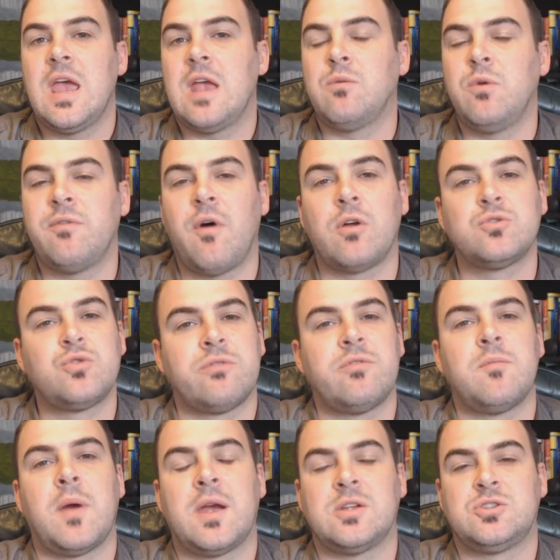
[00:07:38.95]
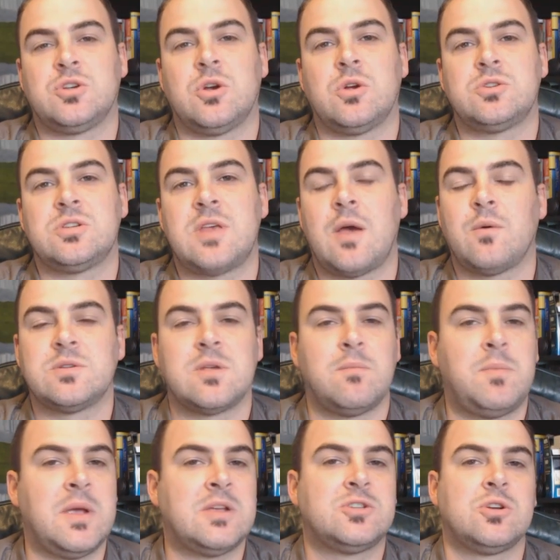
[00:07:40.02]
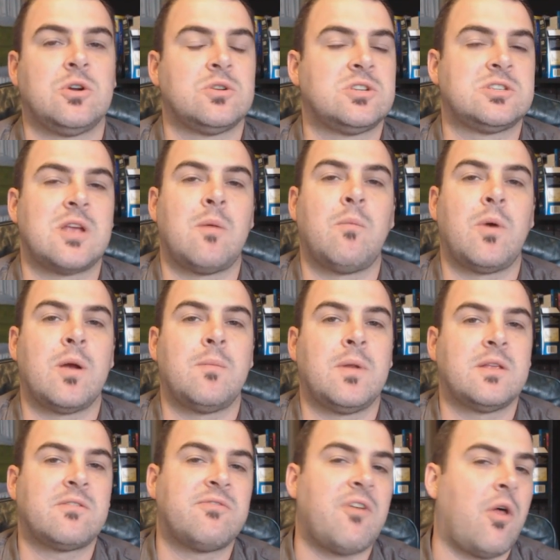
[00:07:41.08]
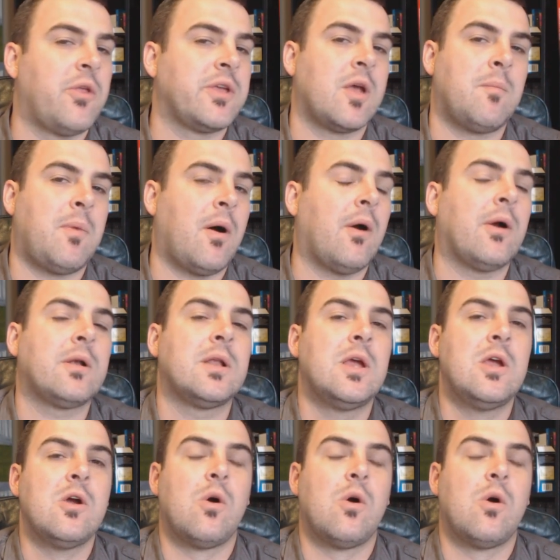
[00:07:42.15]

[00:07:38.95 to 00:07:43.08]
And we've all driven by a church that was a big church somewhere, but it's falling apart.